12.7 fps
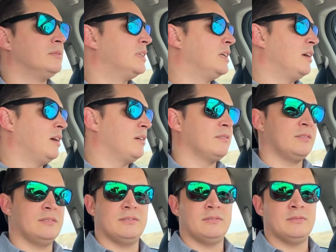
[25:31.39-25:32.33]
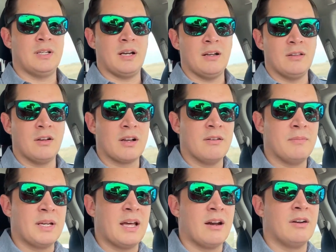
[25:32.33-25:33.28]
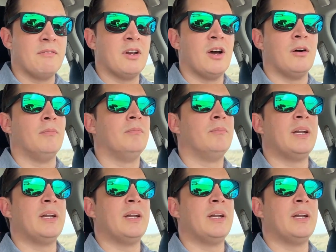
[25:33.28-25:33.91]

But how long I've been, I don't even know.